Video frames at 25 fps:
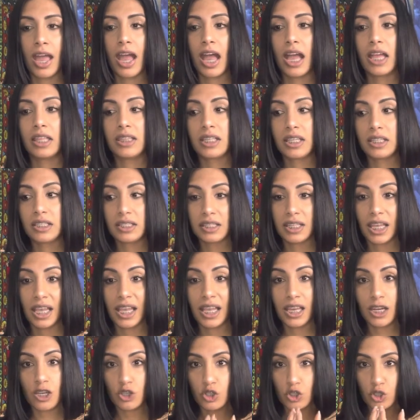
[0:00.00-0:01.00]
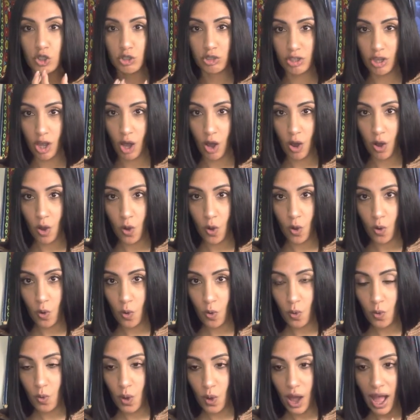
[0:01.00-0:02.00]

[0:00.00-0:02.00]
And the seed is so